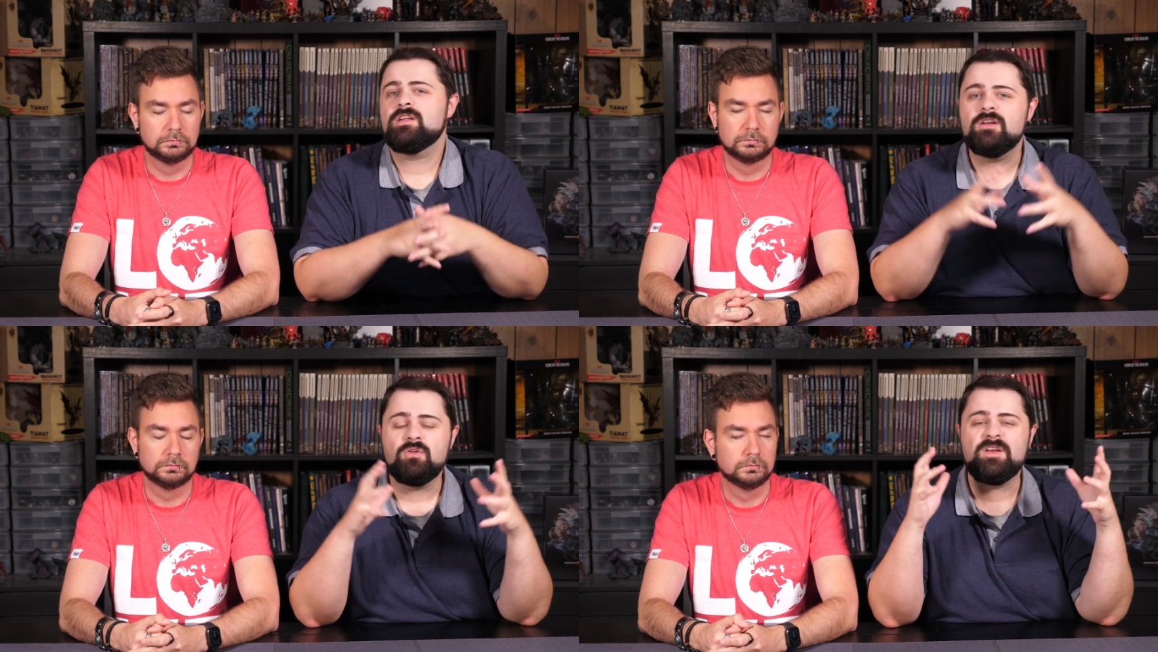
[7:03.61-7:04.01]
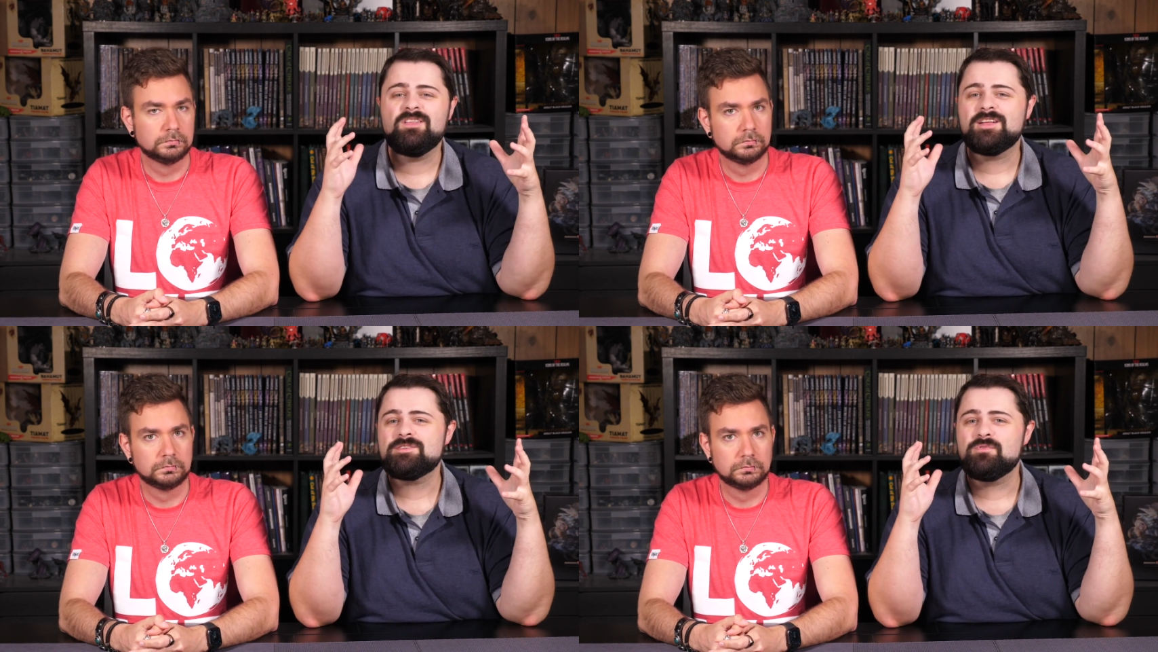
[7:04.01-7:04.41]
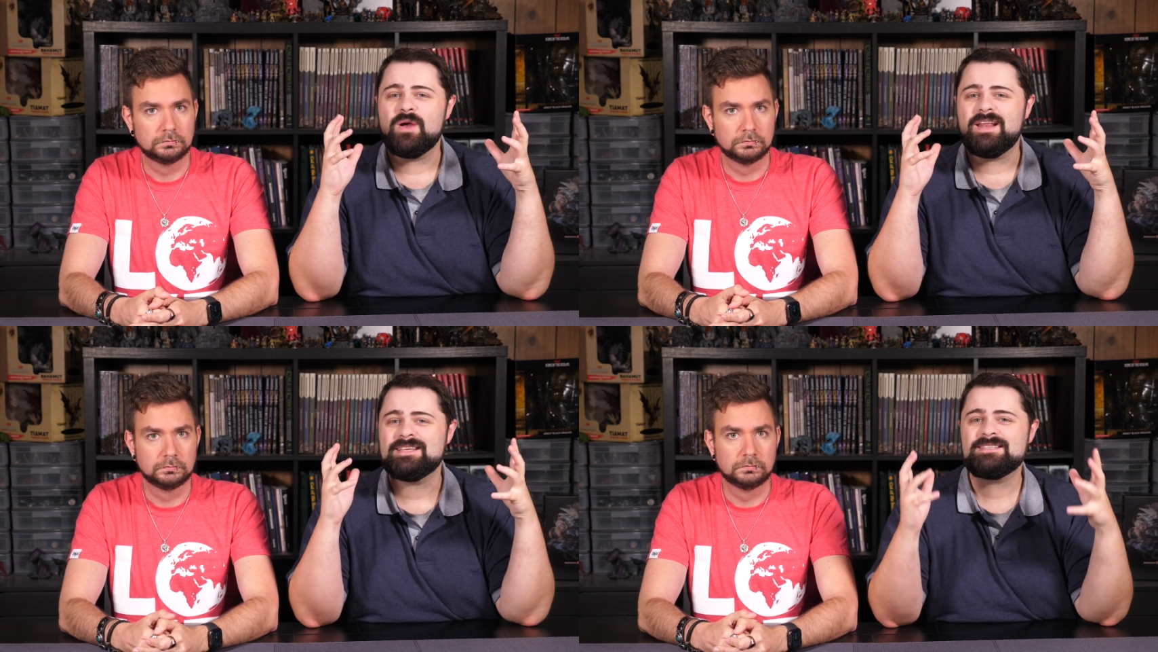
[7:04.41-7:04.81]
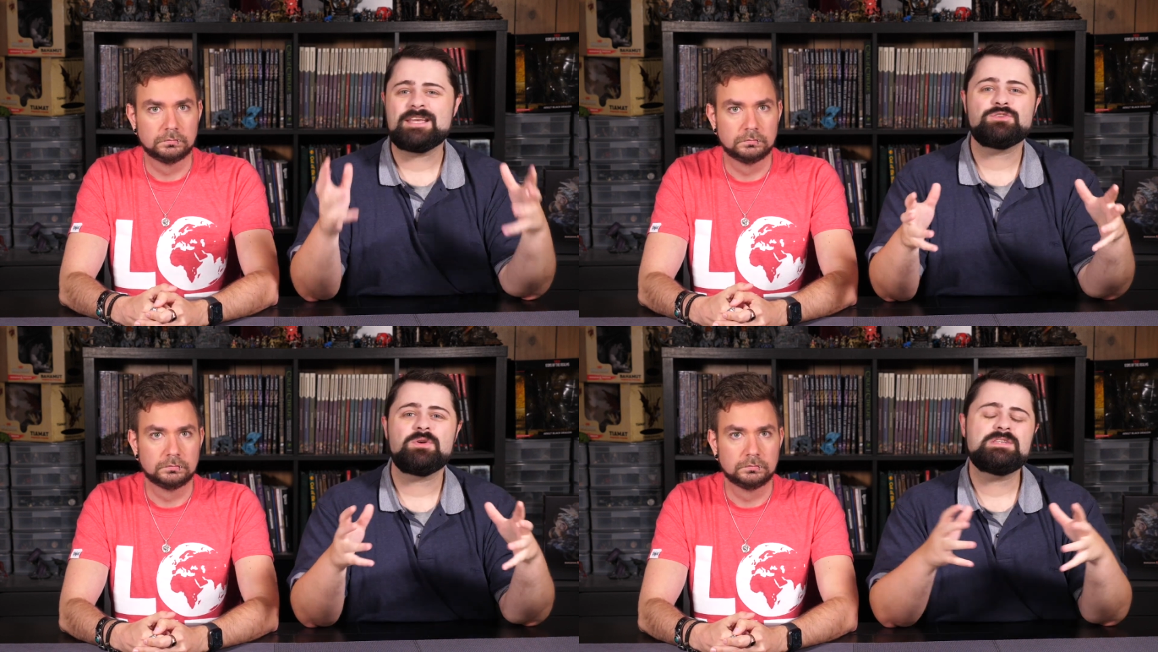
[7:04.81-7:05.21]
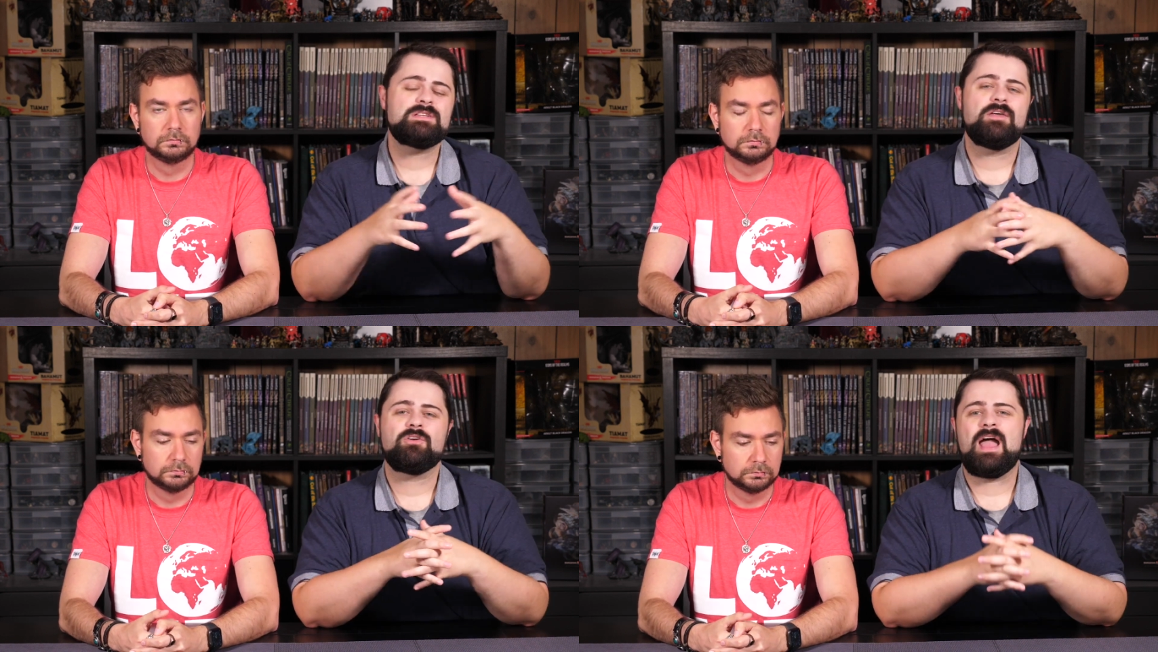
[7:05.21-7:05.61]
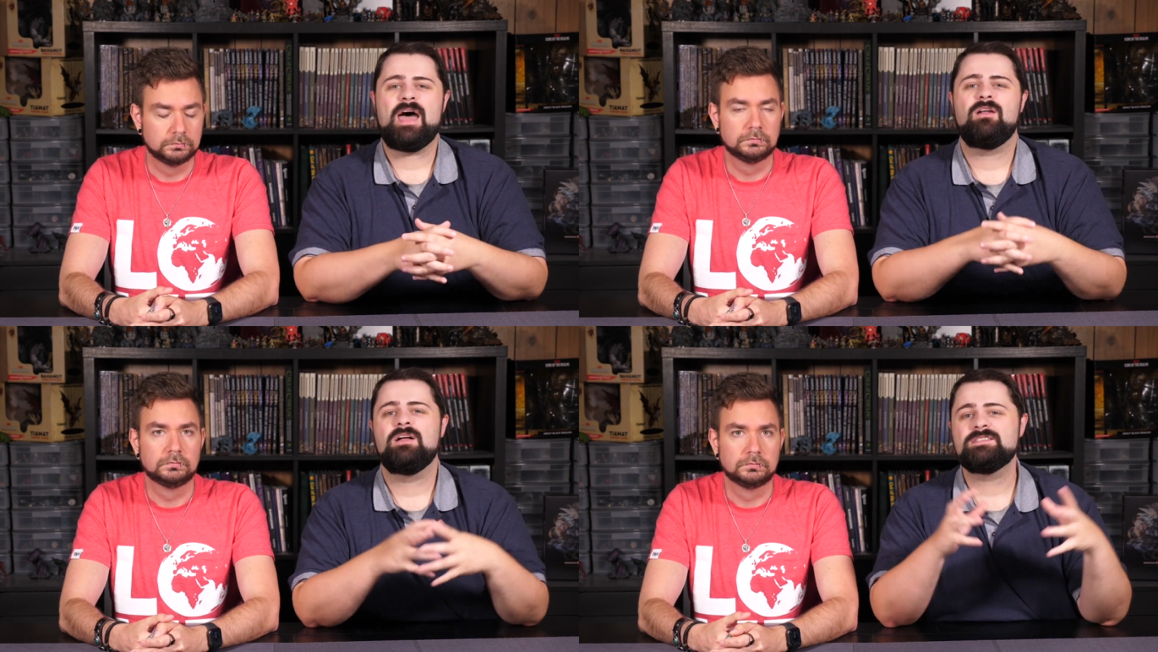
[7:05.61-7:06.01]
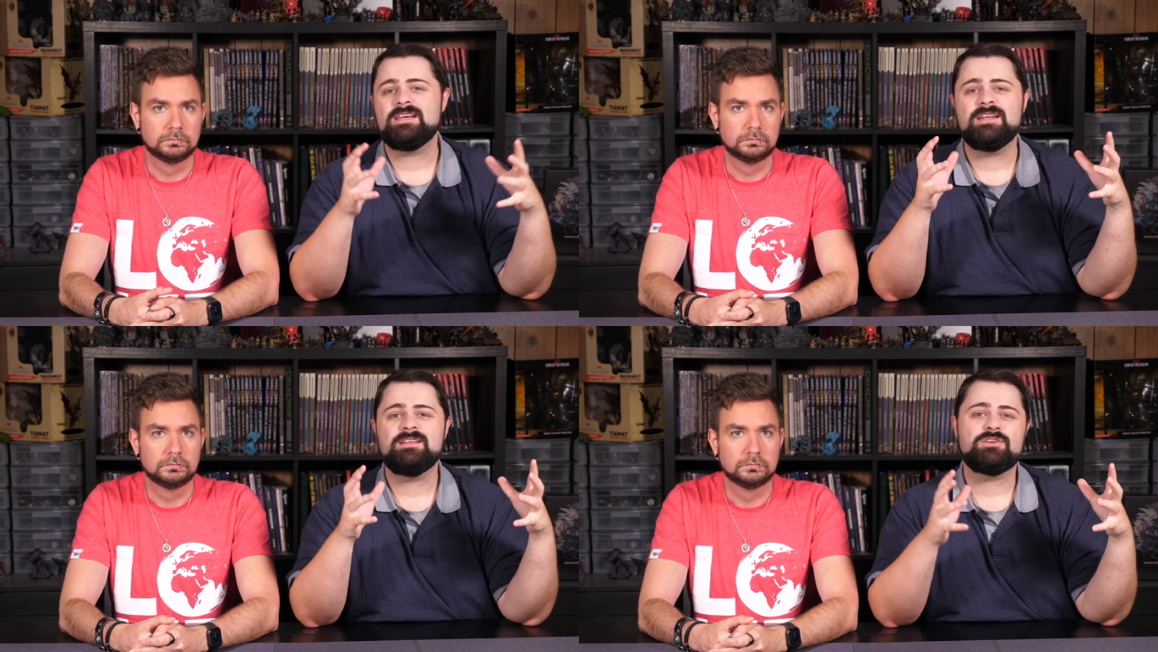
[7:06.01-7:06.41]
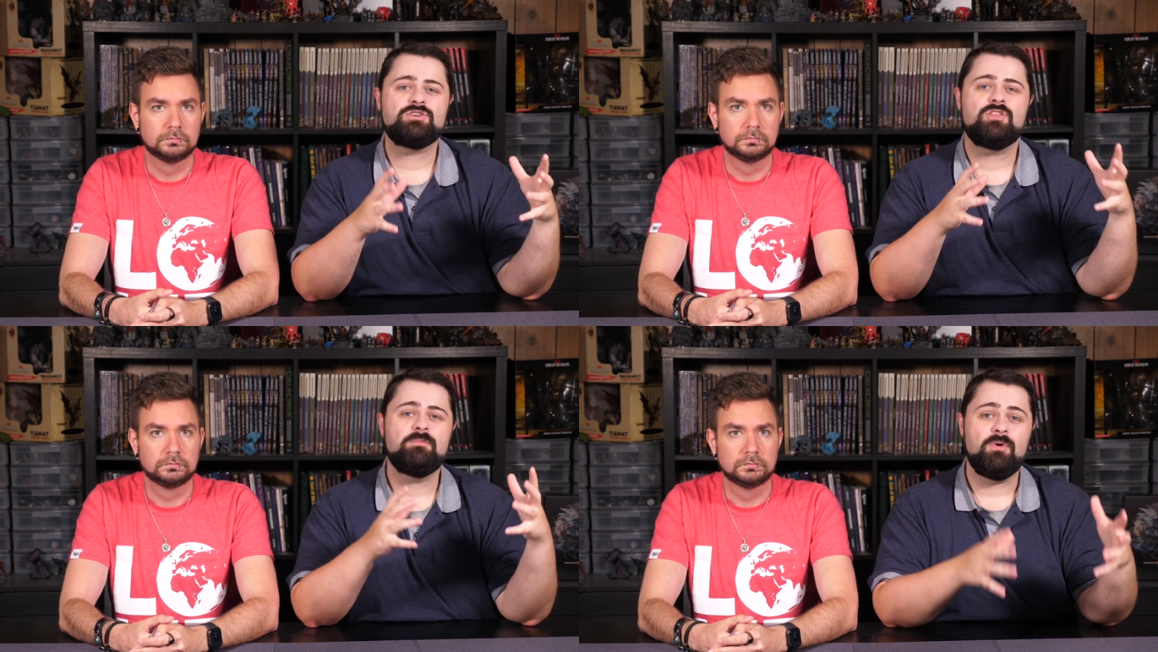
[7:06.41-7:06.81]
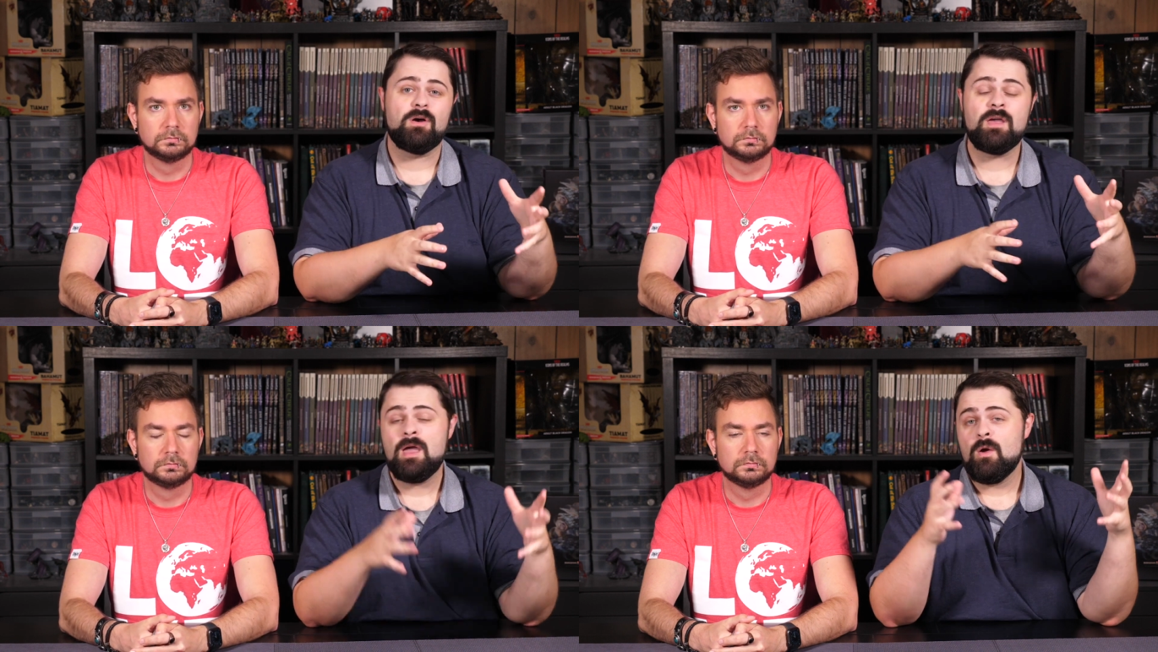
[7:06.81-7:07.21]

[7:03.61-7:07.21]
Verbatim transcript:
Speaker 1: including lots of great accessories and other add-ons in addition to the book,